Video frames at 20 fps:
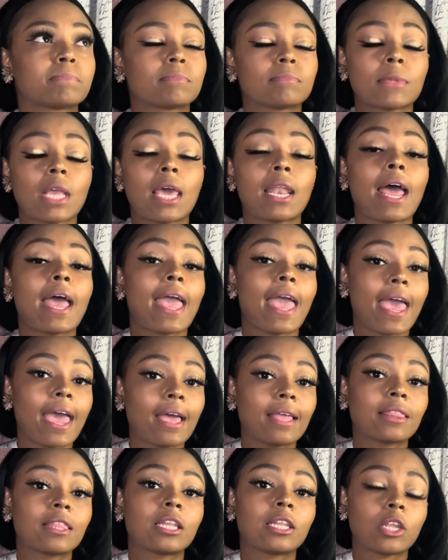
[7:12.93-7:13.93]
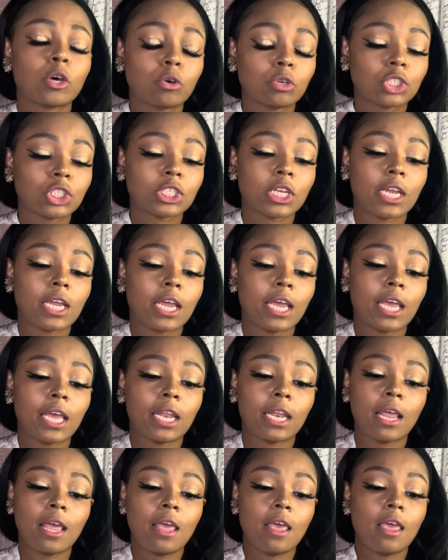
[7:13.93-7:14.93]
And I had the
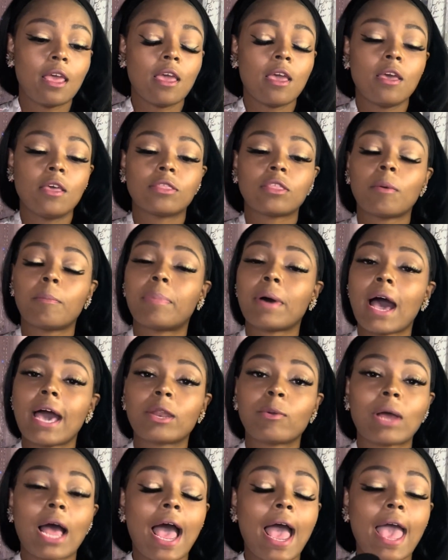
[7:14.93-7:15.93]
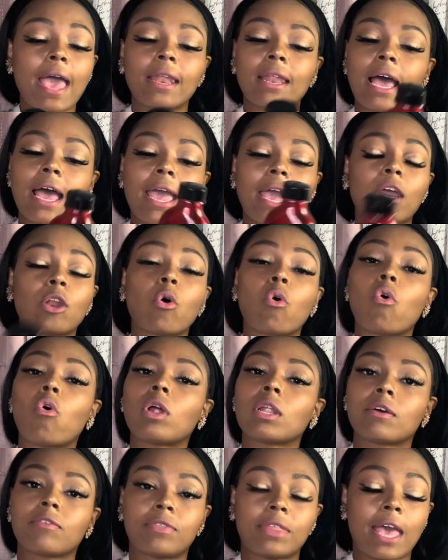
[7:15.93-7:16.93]
lotion, the body. I had
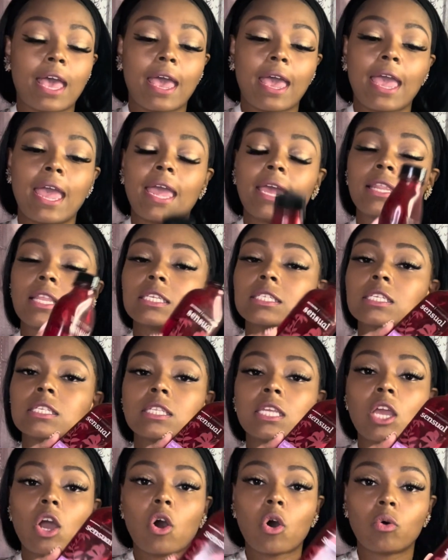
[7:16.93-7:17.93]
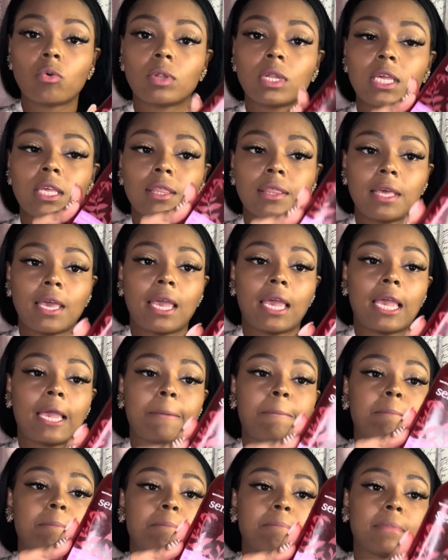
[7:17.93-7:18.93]
all of that, and this is the only thing,
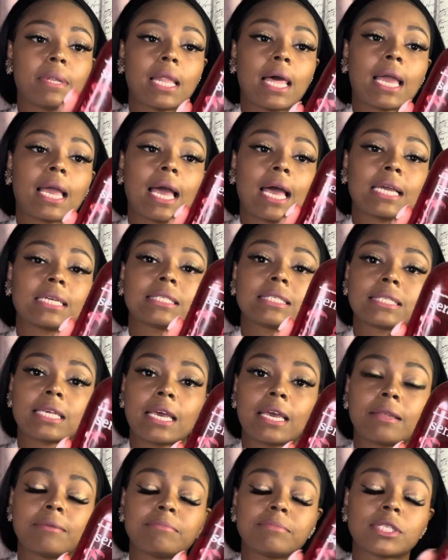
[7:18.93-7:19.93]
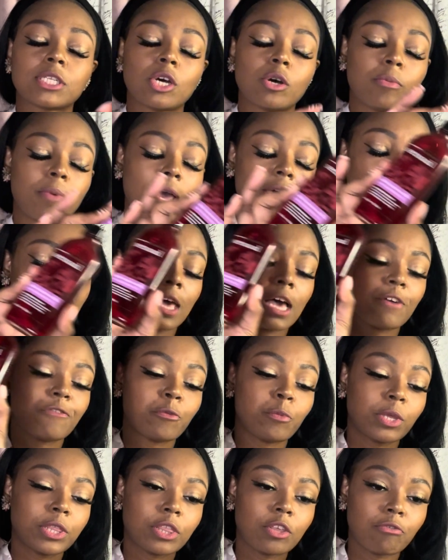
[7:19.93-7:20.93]
like I said. So enough
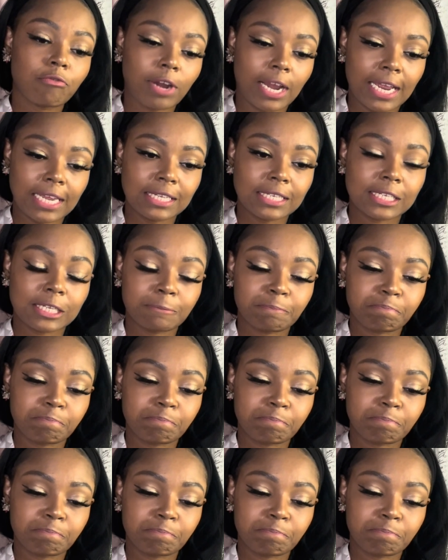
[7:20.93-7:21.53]
with the rant.